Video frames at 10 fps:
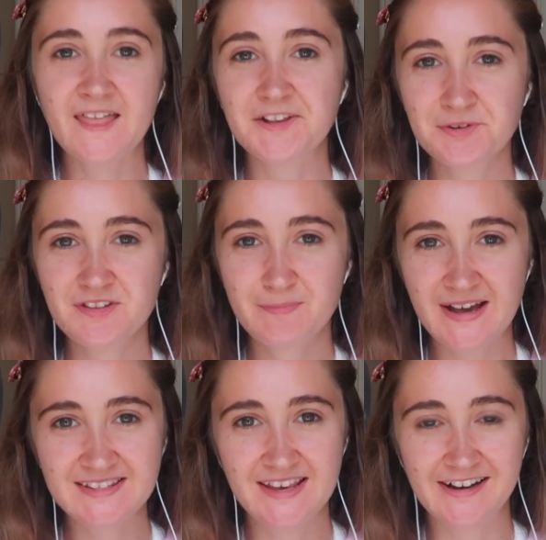That's one of the
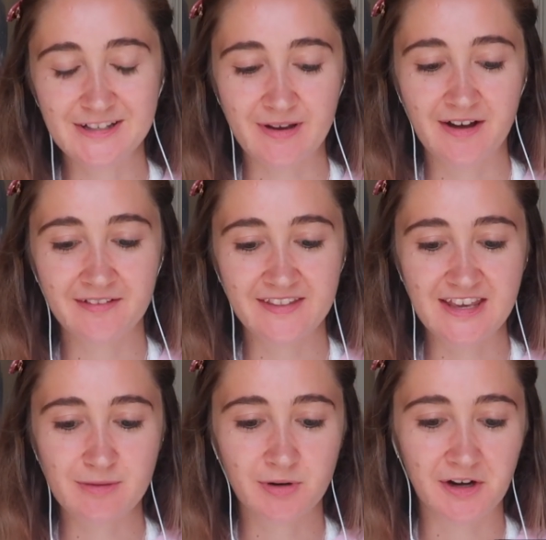best things about
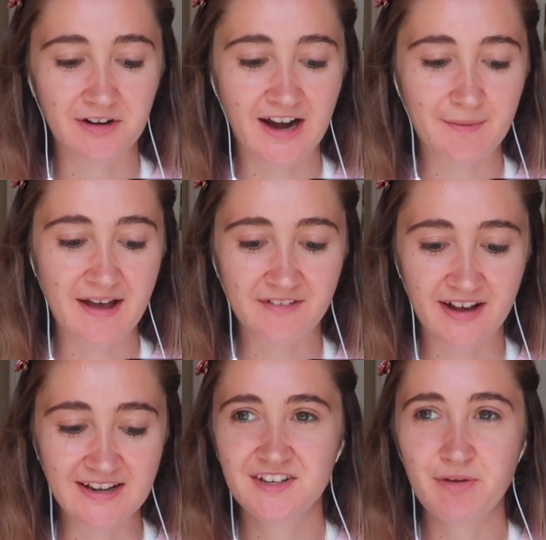the program, I
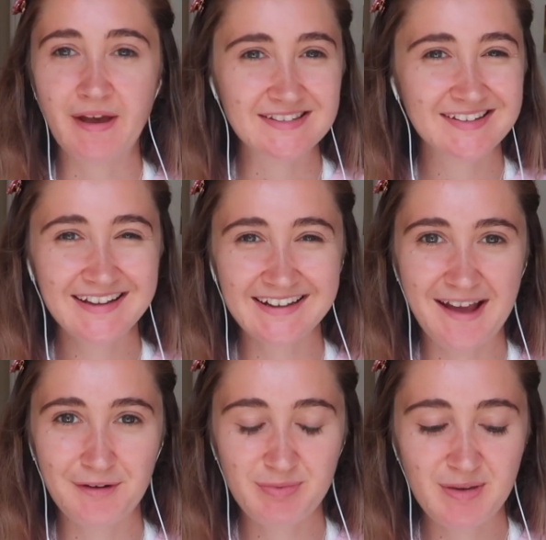find. You instantly connect with